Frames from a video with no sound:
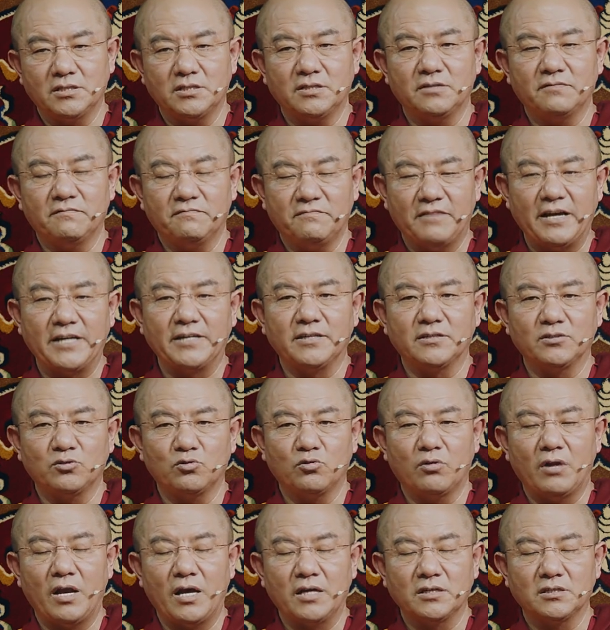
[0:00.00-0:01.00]
I've
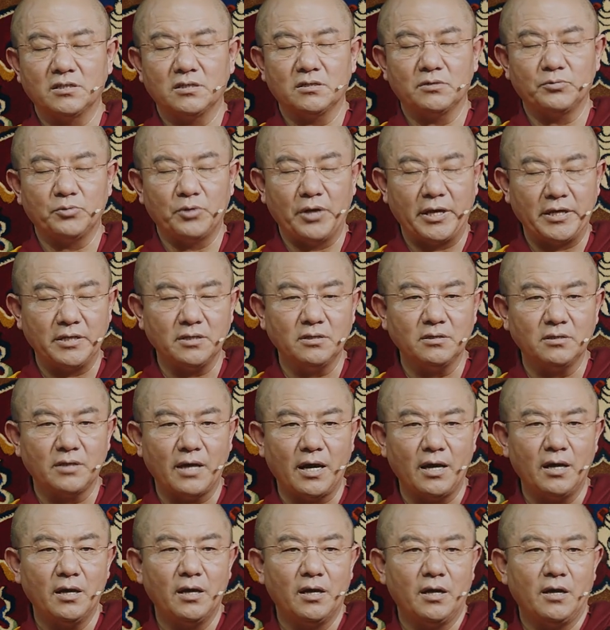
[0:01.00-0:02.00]
then
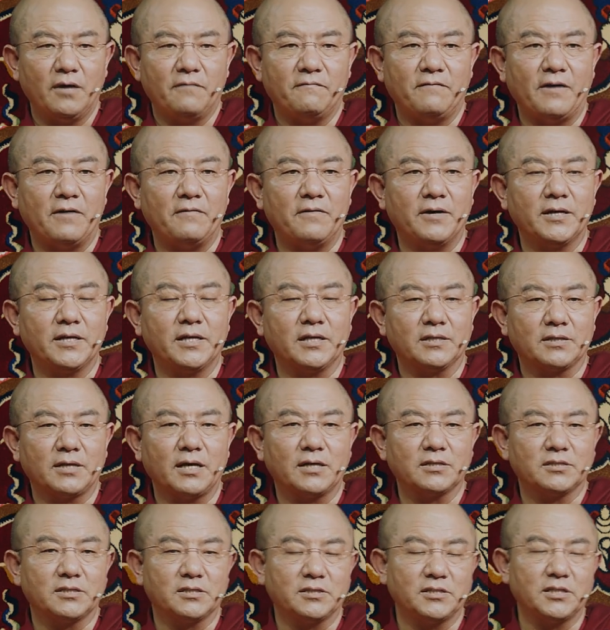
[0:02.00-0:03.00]
translated this
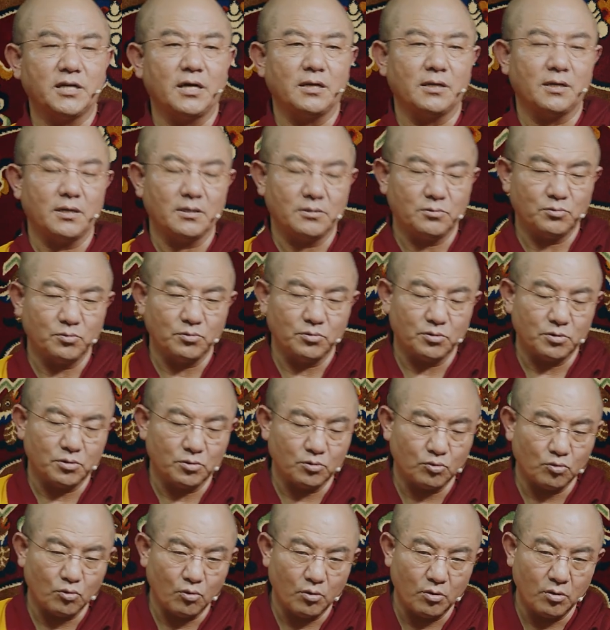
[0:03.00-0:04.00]
as well as the, the
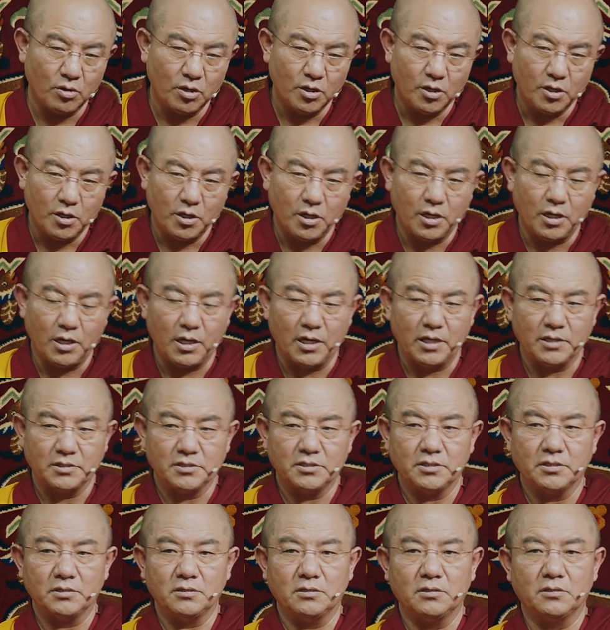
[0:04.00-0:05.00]
Taranata's uh,
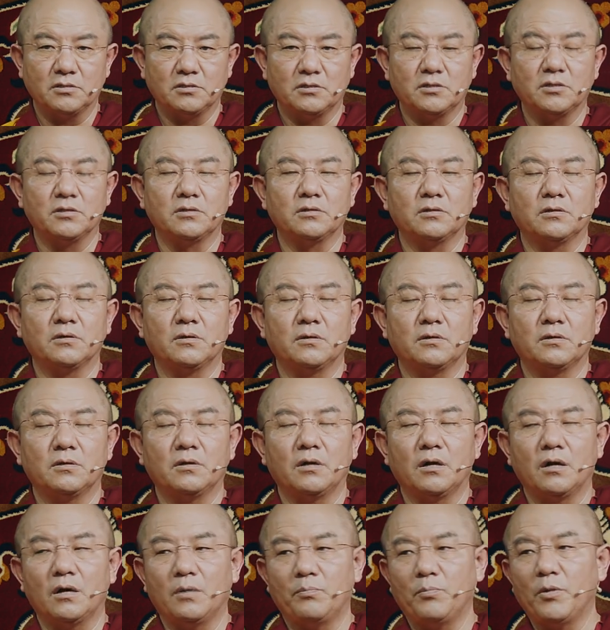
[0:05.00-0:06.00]
explanation into
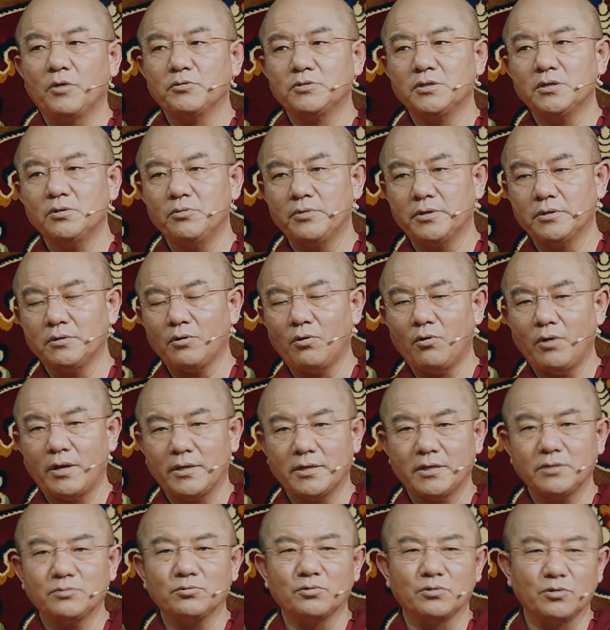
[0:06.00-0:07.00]
Chinese.
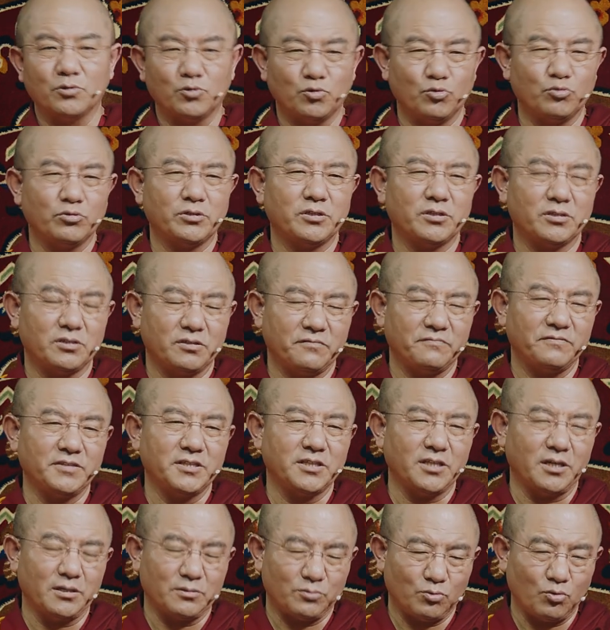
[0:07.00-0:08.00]
There are
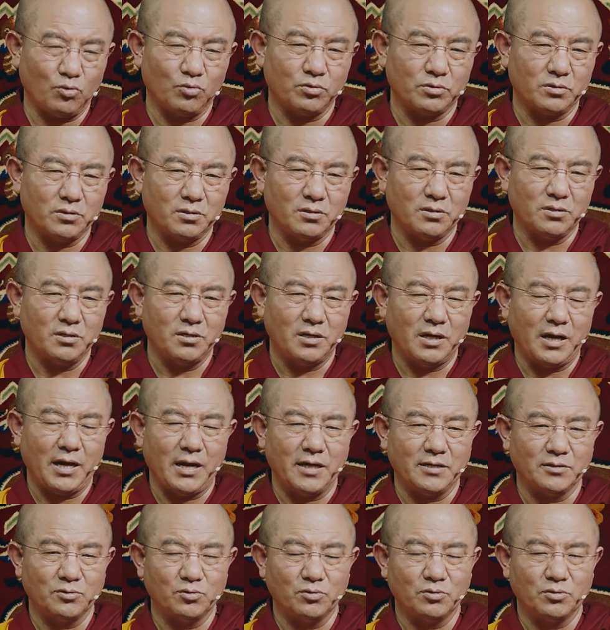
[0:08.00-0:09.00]
many explain, uh, there are
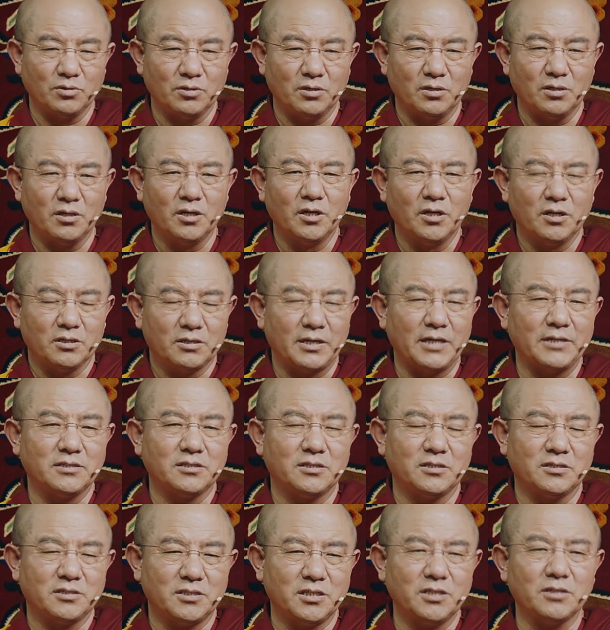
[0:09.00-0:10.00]
many uh,
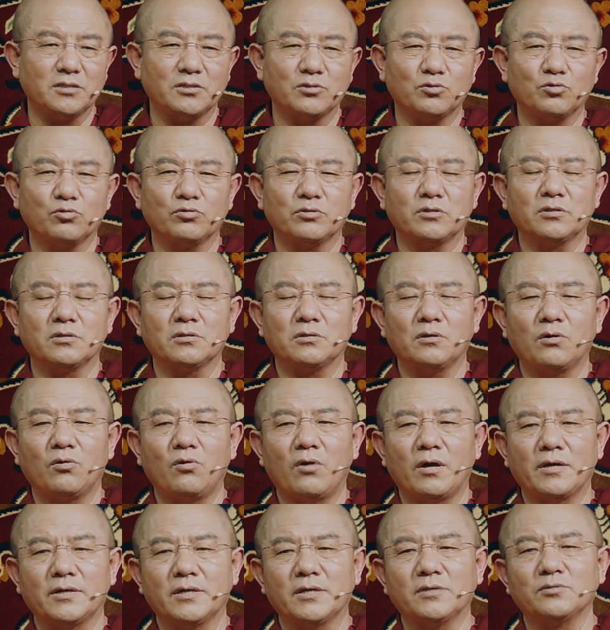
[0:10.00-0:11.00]

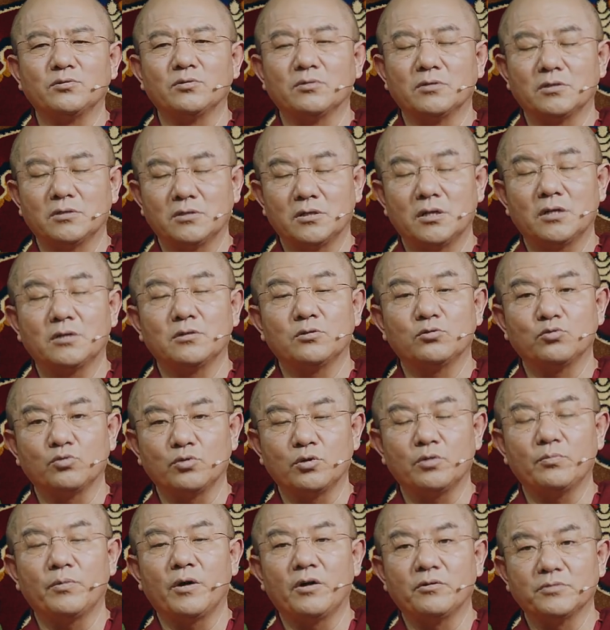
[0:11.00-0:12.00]
commentaries on
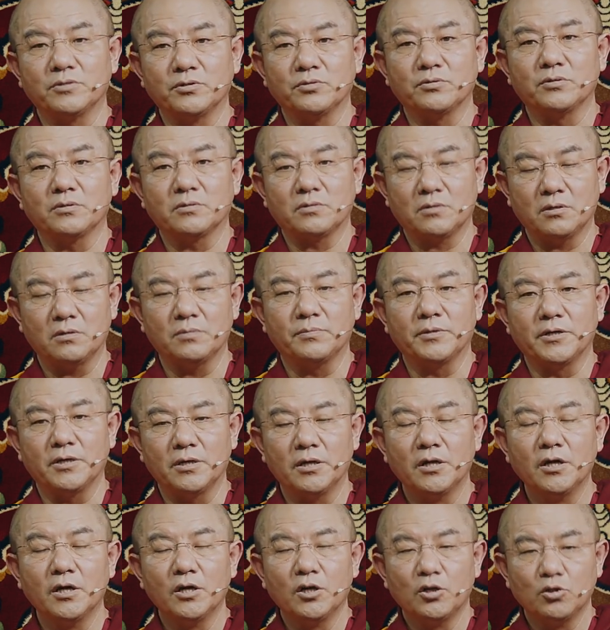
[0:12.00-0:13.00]
this particular
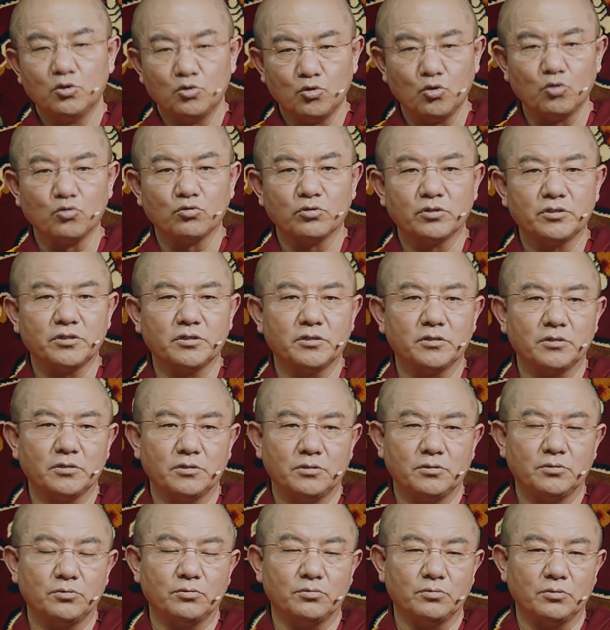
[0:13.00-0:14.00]
sh- shastra,
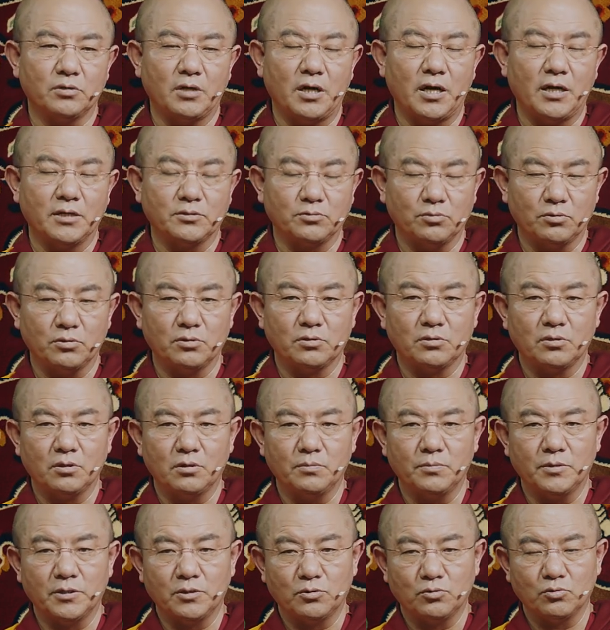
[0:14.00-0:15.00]
Phuntsok
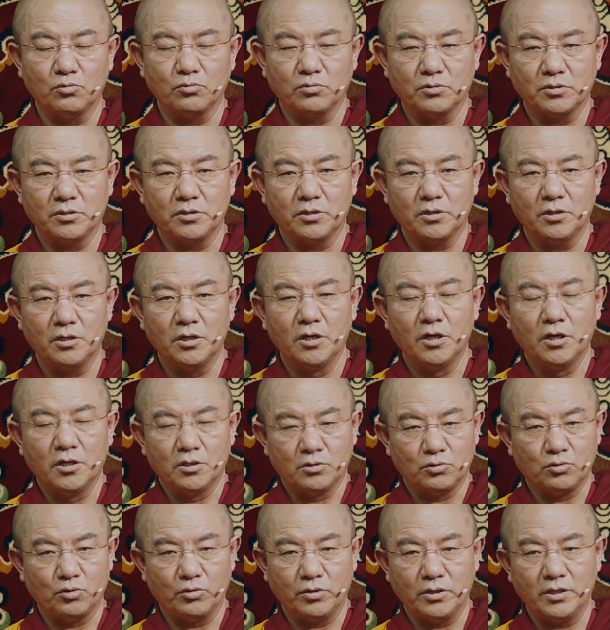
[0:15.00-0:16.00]
Rinpoche
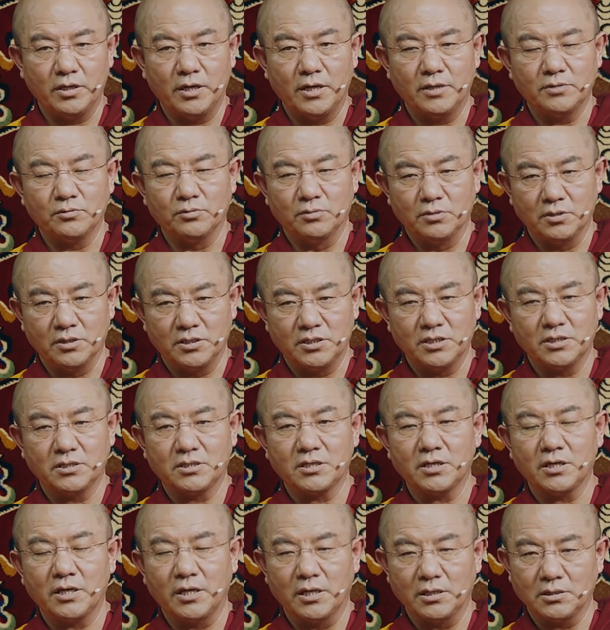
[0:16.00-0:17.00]
and many
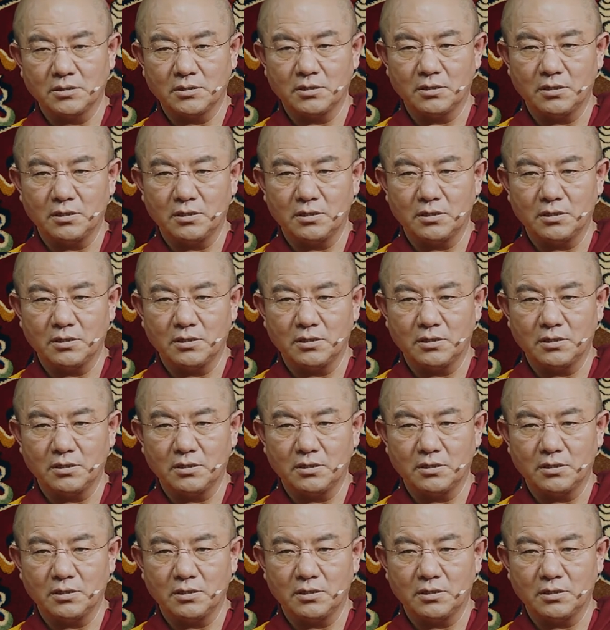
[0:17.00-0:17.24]
masters